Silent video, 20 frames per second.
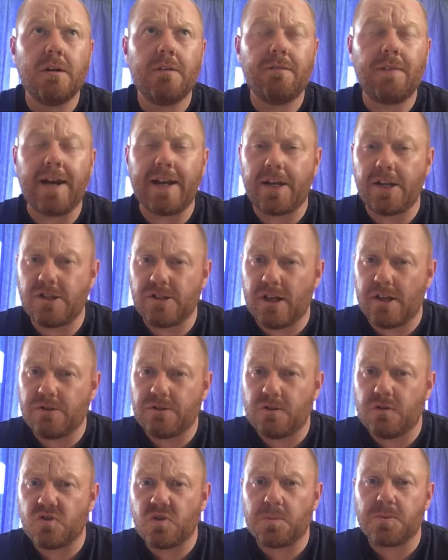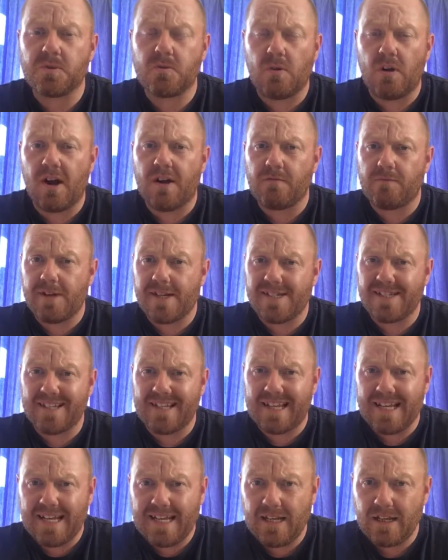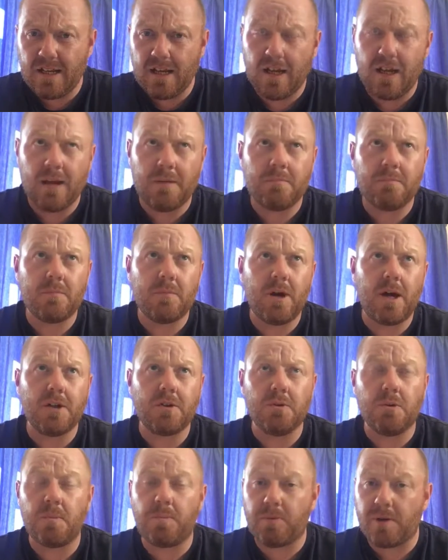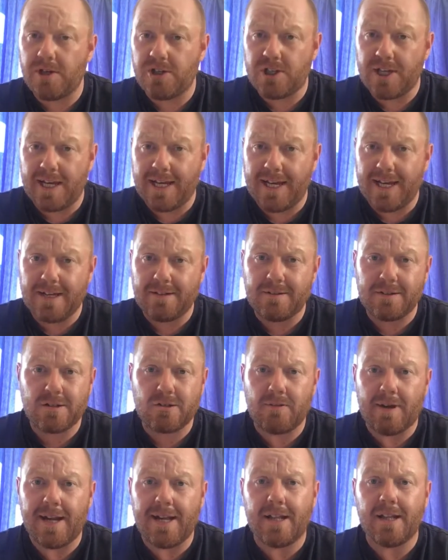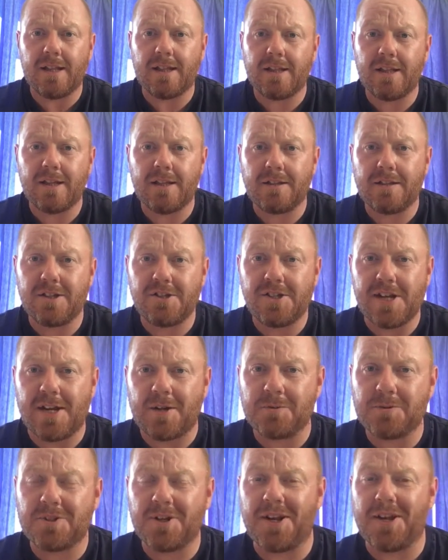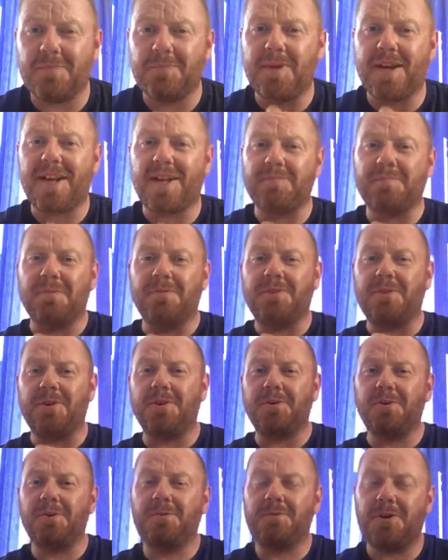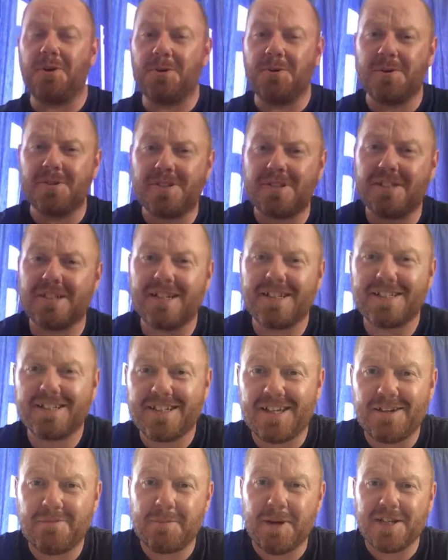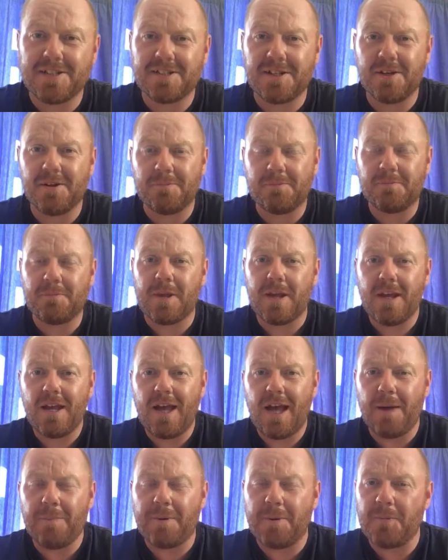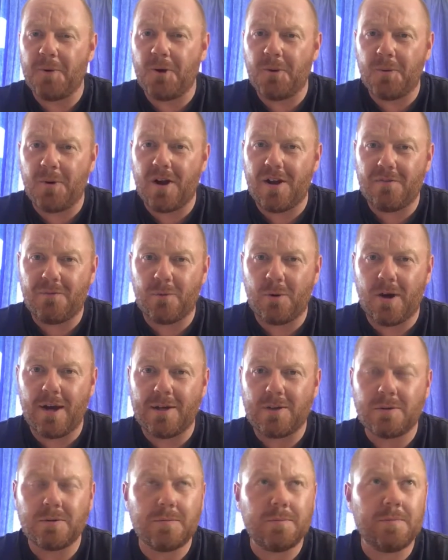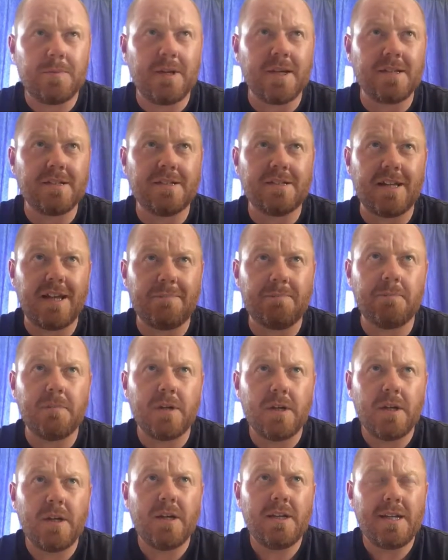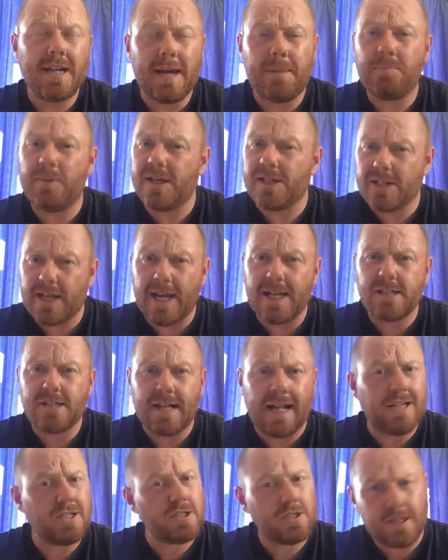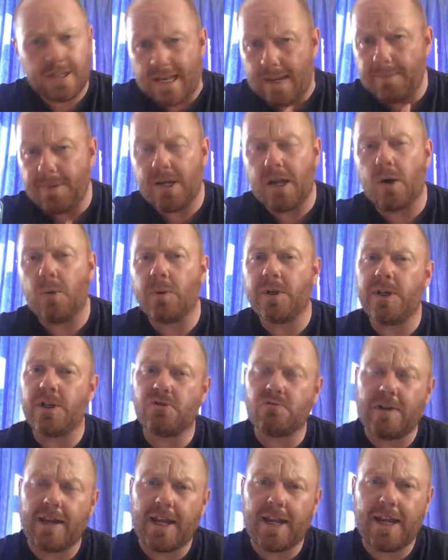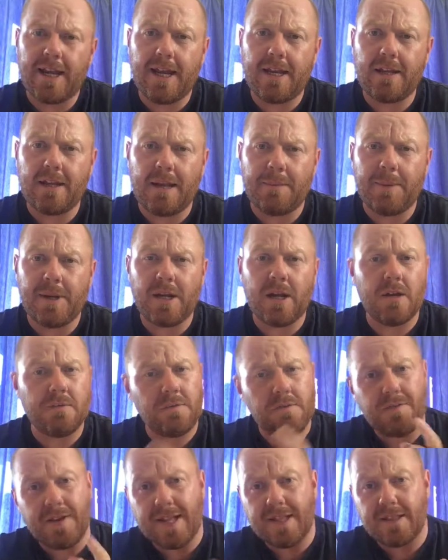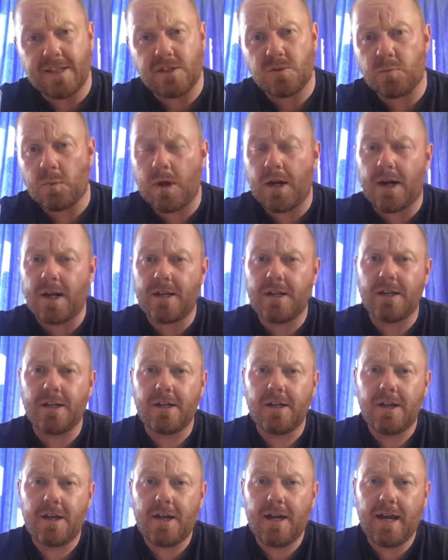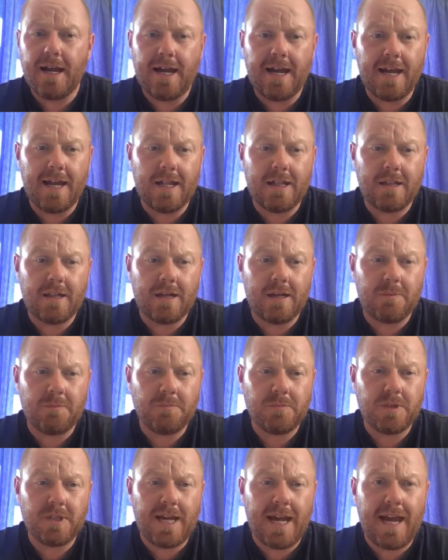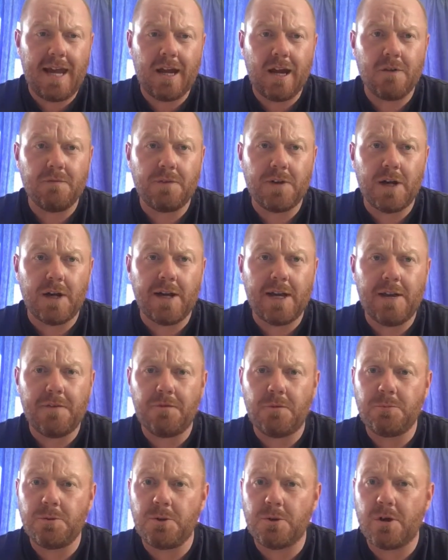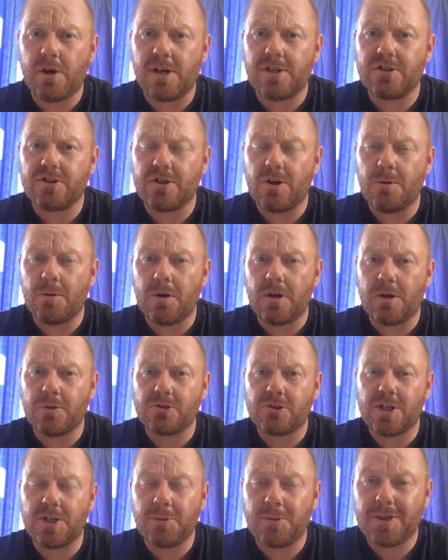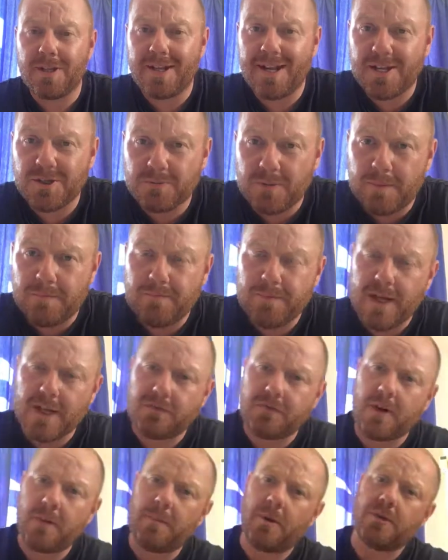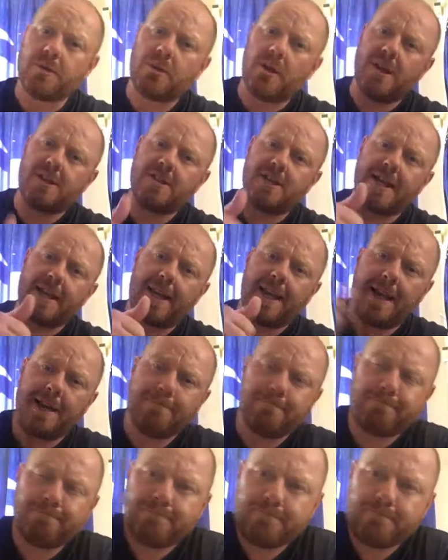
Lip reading: Thank you to those who subscribed recently. I do appreciate it. It's great that the channel's starting to pick up a few viewers. That makes it a bit more worthwhile. But please get in touch. Let me know what you're drinking. Let me know if you've had this one. And hopefully I'll hear from you guys soon, and I'll see you on the next one. Thanks very much, guys. Take care.